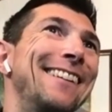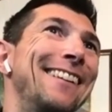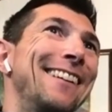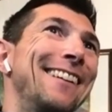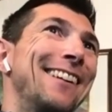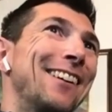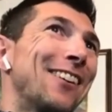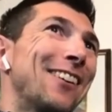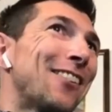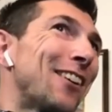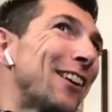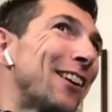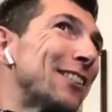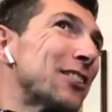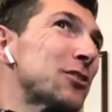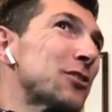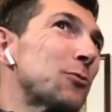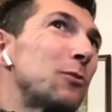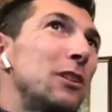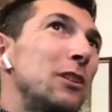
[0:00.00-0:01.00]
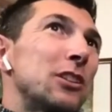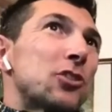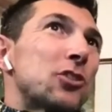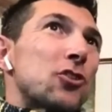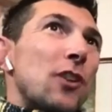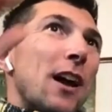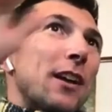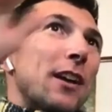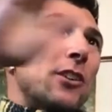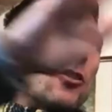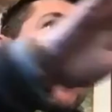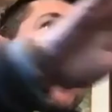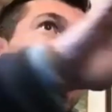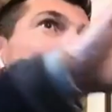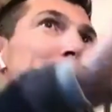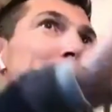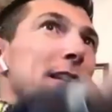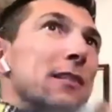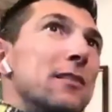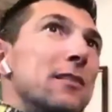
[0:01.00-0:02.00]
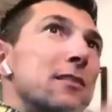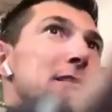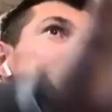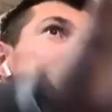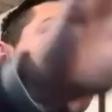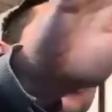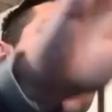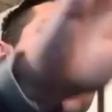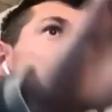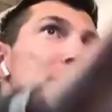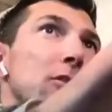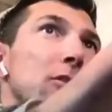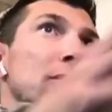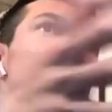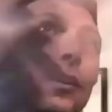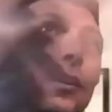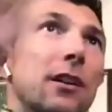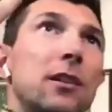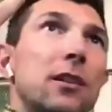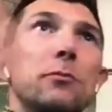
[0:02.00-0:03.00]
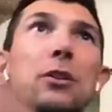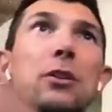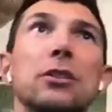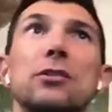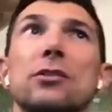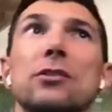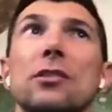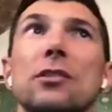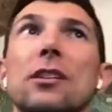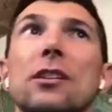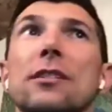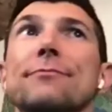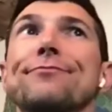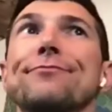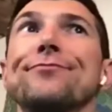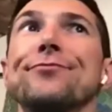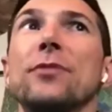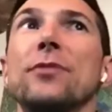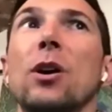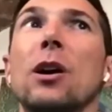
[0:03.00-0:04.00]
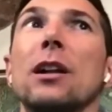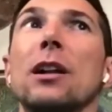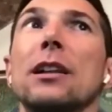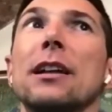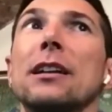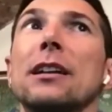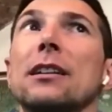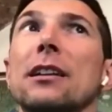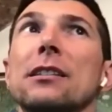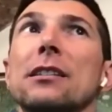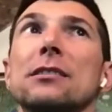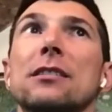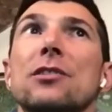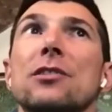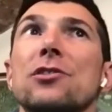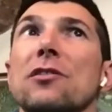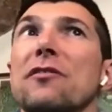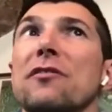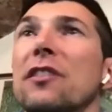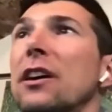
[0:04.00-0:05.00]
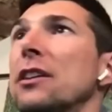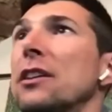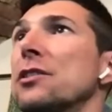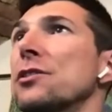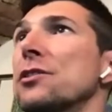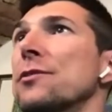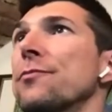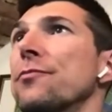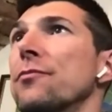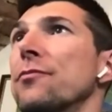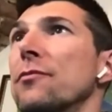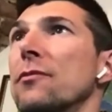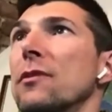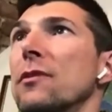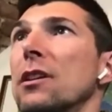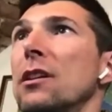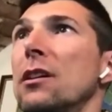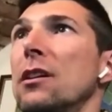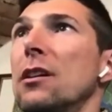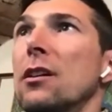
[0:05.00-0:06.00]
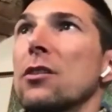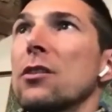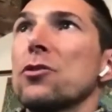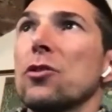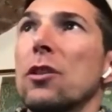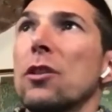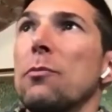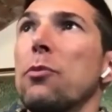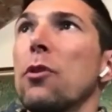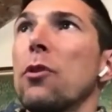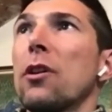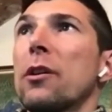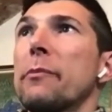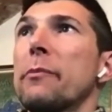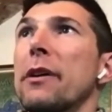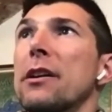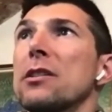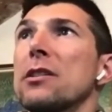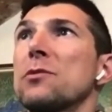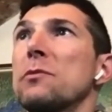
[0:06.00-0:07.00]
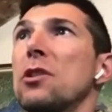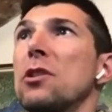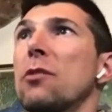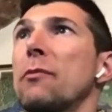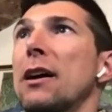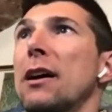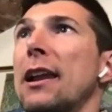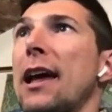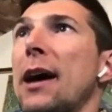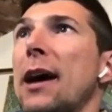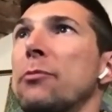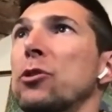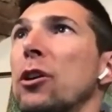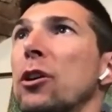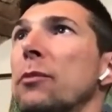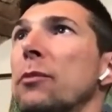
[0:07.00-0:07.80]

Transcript: Alright, it doesn't really track your hands, it doesn't look like, but yeah, at least there is a face. So the polar bear is me on my laptop.